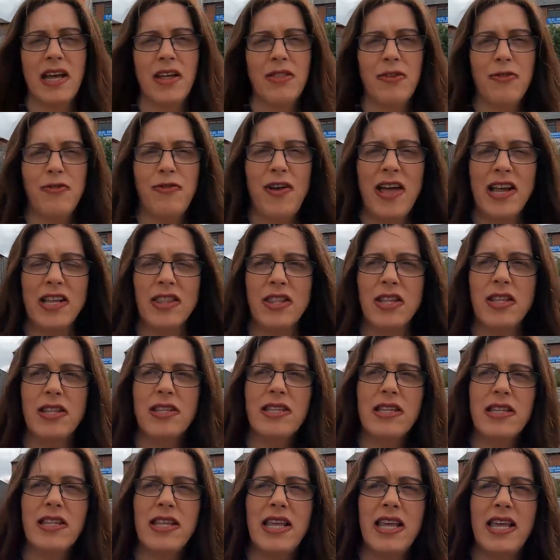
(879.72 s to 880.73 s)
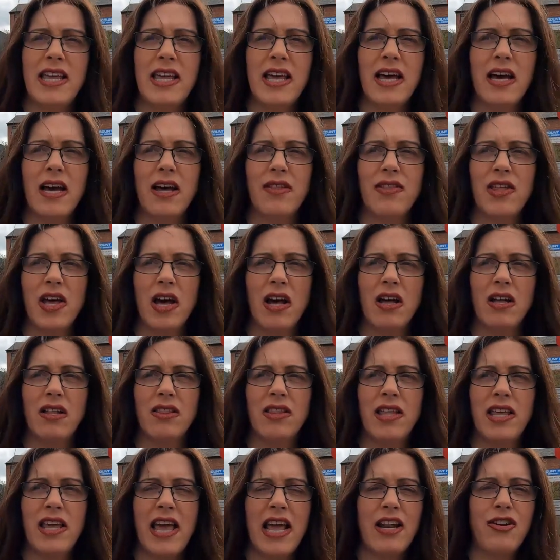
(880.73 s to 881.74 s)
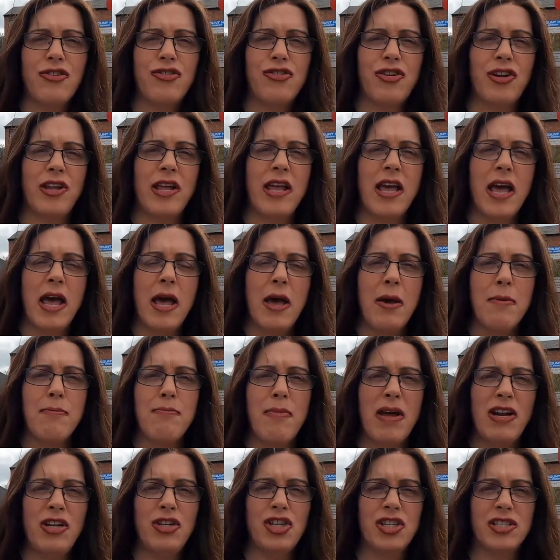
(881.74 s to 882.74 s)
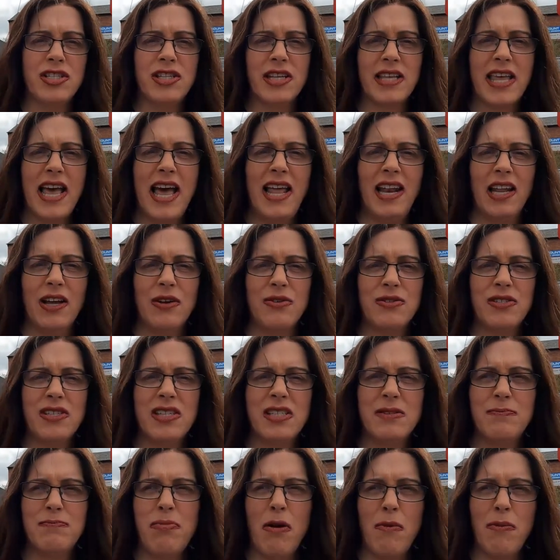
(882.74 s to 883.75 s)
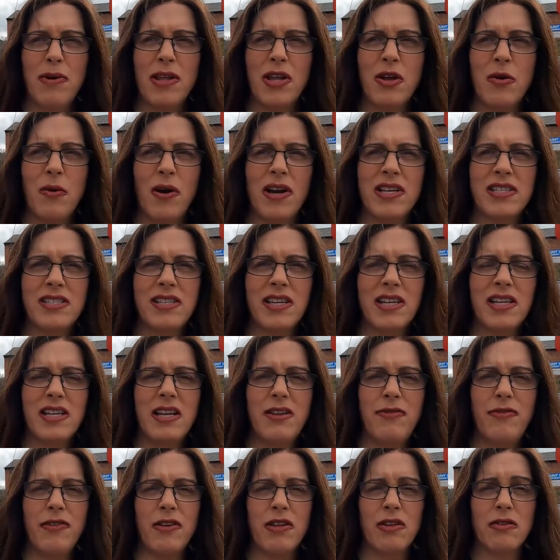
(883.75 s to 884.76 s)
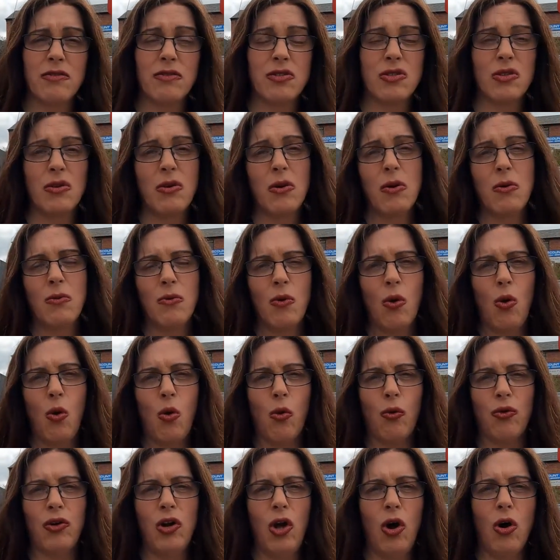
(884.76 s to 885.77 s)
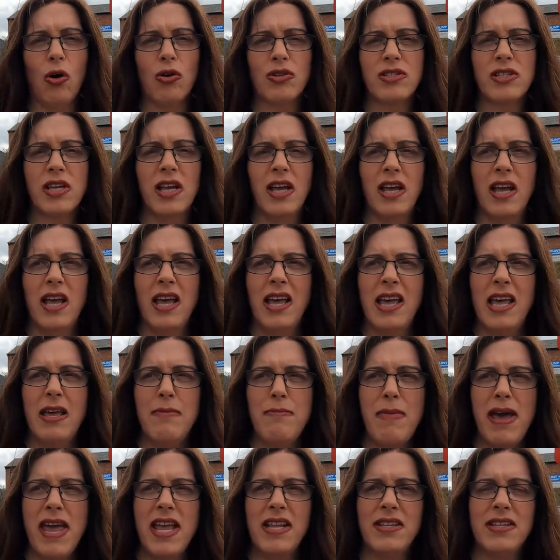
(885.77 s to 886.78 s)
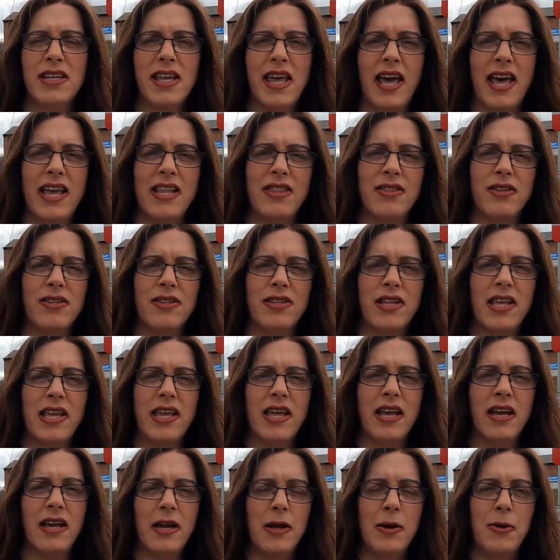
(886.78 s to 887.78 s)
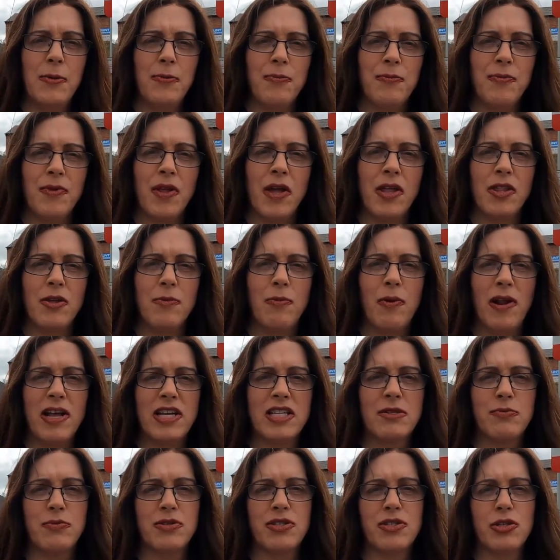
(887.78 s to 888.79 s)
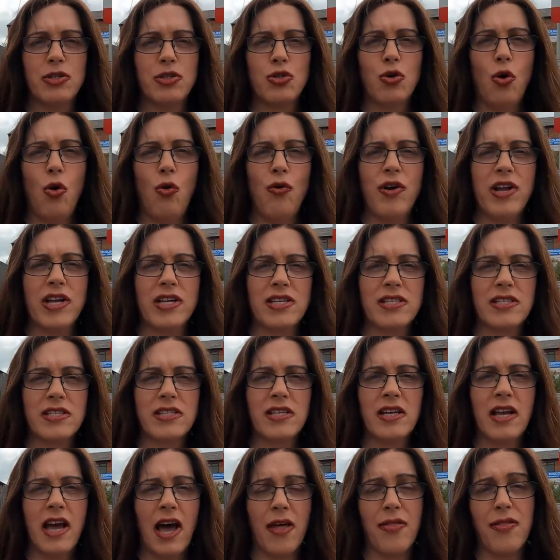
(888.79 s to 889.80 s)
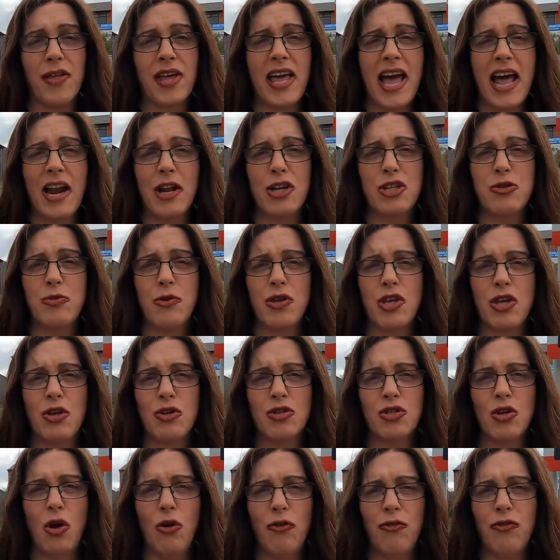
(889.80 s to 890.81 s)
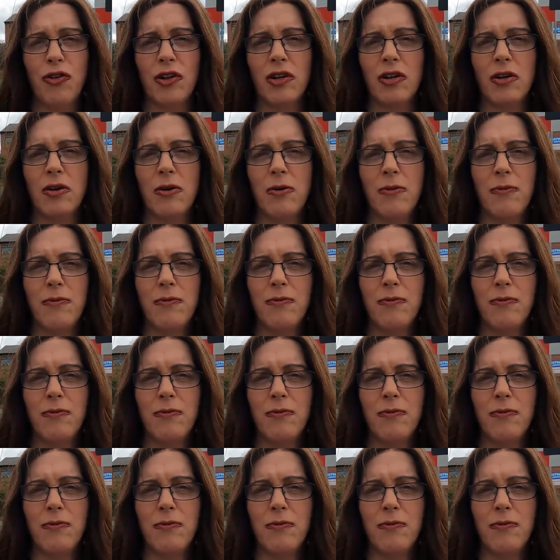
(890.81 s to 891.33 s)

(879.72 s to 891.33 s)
Now, the fact that the entry mentions the gallows is probably quite significant, or not. It may indicate that the place was notorious and the gallows were used often,